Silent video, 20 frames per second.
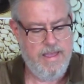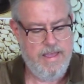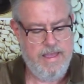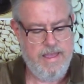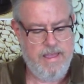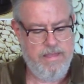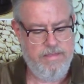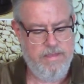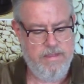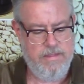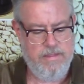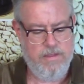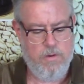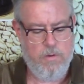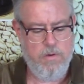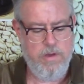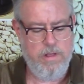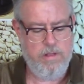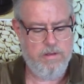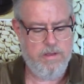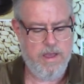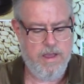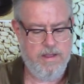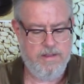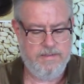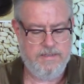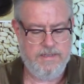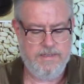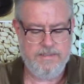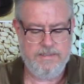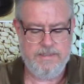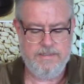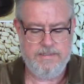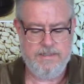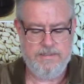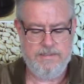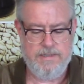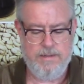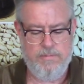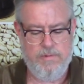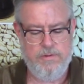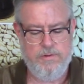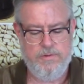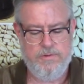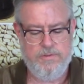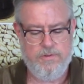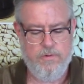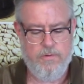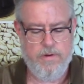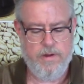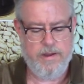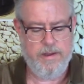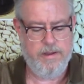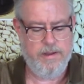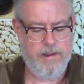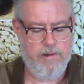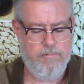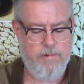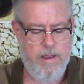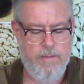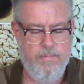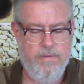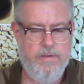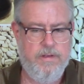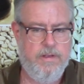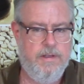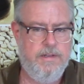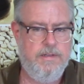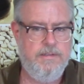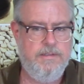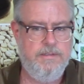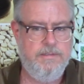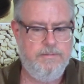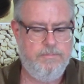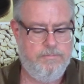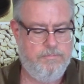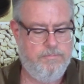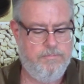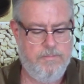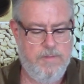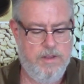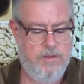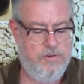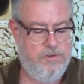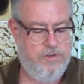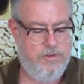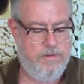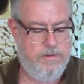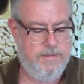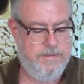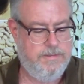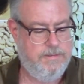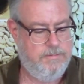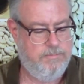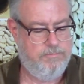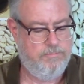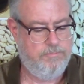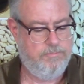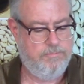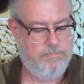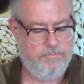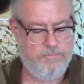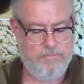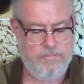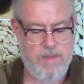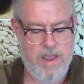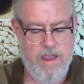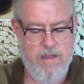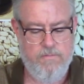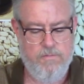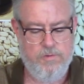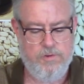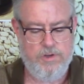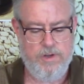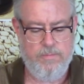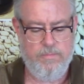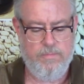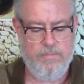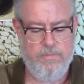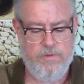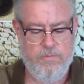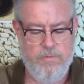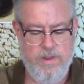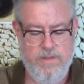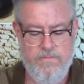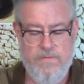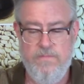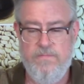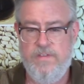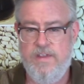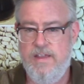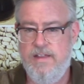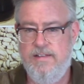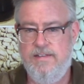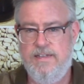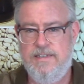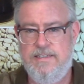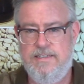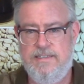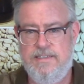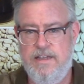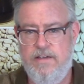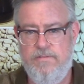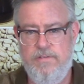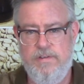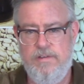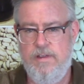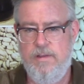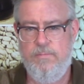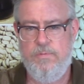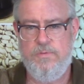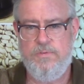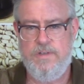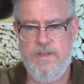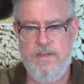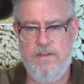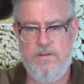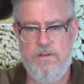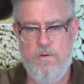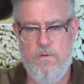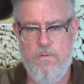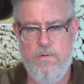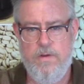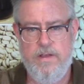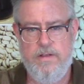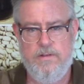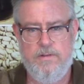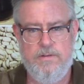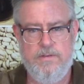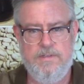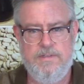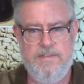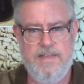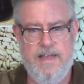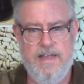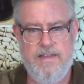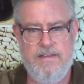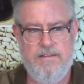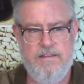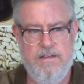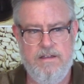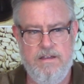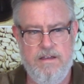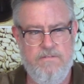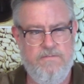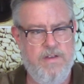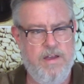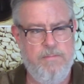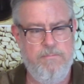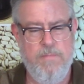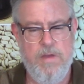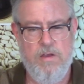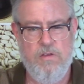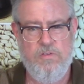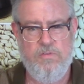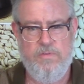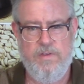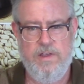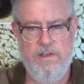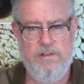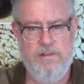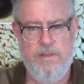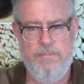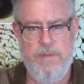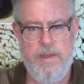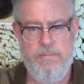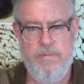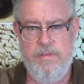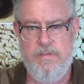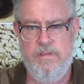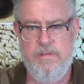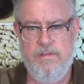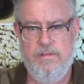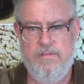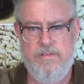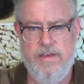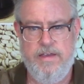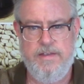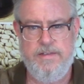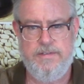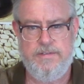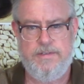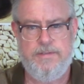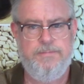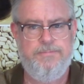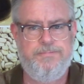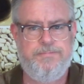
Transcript: And then the oil contents is a similar story. Arabica is averaging between 15 to 17% oils that uh, affect mouthfeel and maybe the taste.